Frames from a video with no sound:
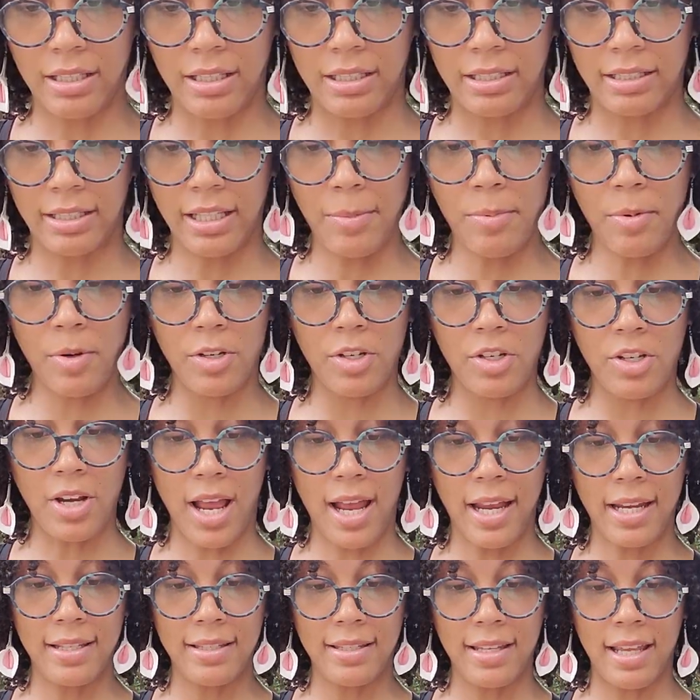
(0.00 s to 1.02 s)
Libra
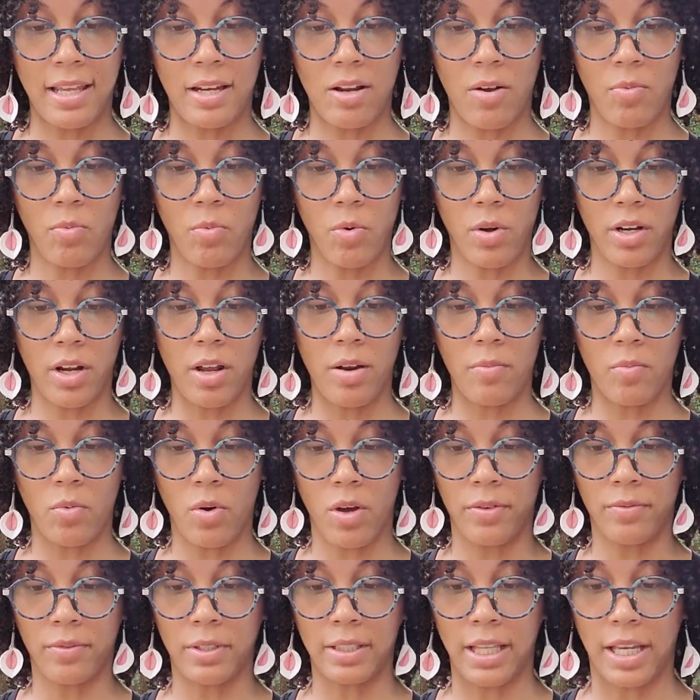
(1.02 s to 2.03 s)
shines in a
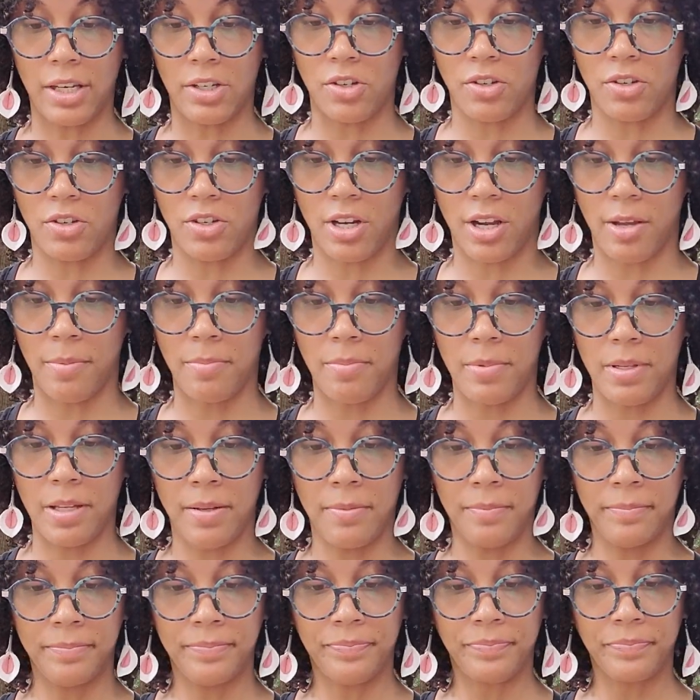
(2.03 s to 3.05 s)
one-on-one relationship,
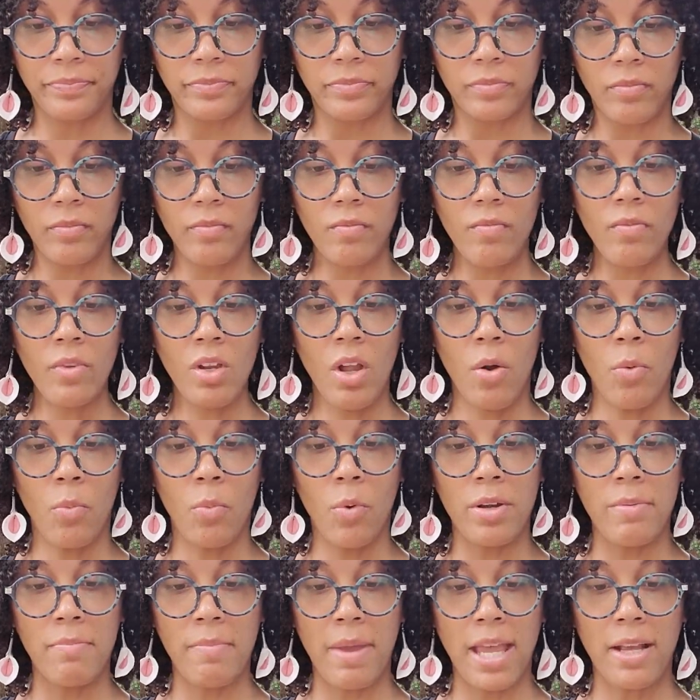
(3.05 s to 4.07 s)

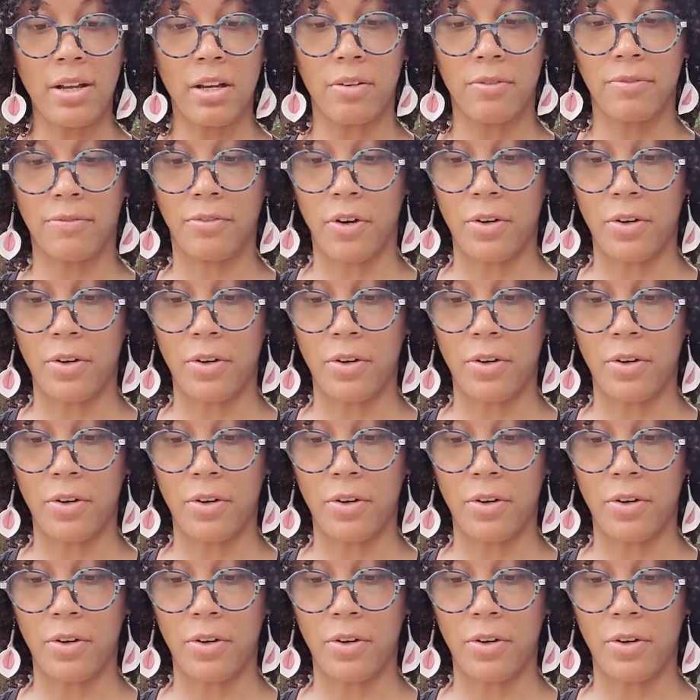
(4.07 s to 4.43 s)
would make a